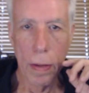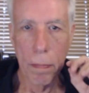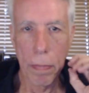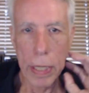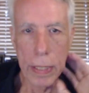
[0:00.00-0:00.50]

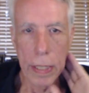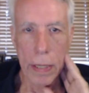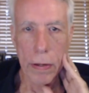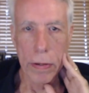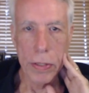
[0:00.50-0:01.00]
But
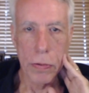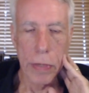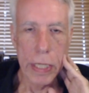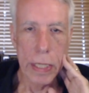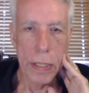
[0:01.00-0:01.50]
there is a
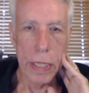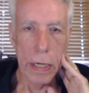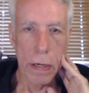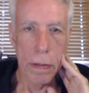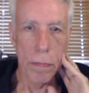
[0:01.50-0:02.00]
weakness here.